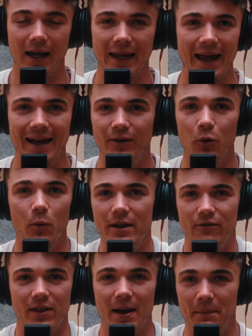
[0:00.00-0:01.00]
cannot
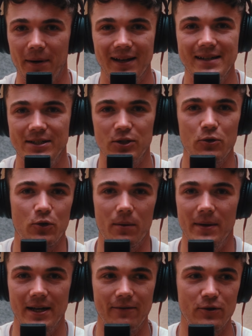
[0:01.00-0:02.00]
wait for that. Please do
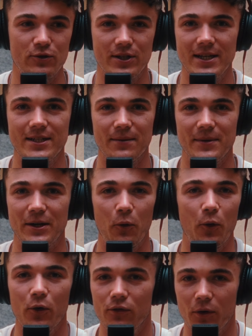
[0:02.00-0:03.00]
comment. If you see something
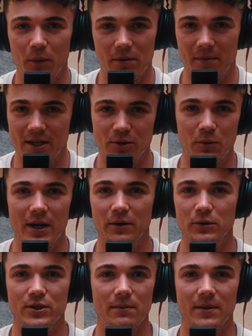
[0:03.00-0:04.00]
awful with my swing
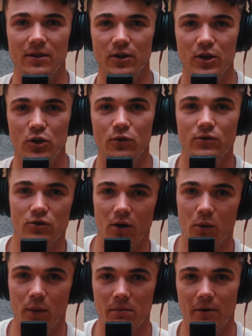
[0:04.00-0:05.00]
or something that you've
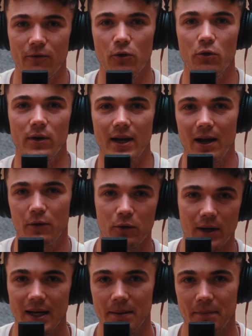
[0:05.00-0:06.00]
struggled with before and now you're
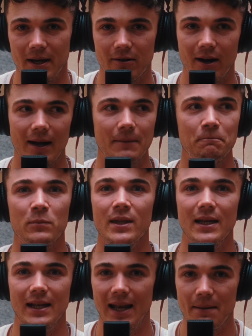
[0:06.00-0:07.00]
getting better at,
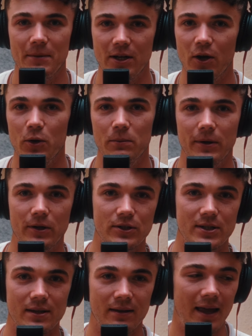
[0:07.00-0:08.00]
let me know
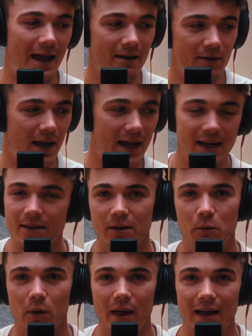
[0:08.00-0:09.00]
because
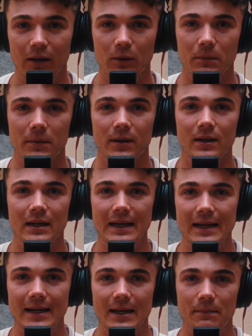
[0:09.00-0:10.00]
anything will help.
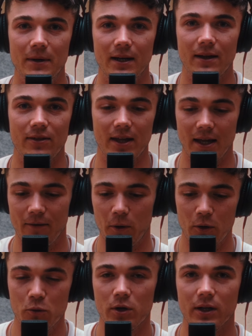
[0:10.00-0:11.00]
Um, and I think if
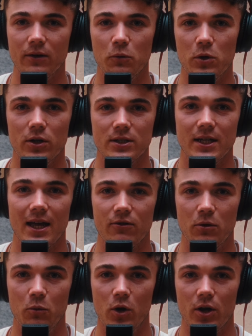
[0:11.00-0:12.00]
we all kind of work together
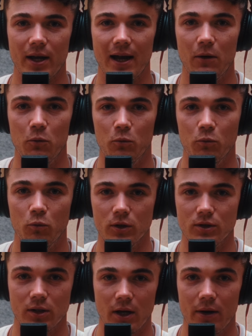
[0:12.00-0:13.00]
and work out
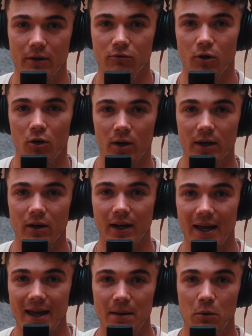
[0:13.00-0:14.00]
what's going wrong in our
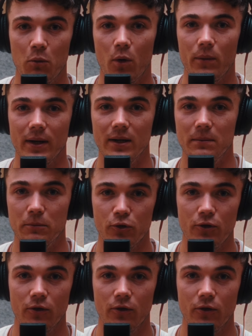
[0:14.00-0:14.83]
game and what we can improve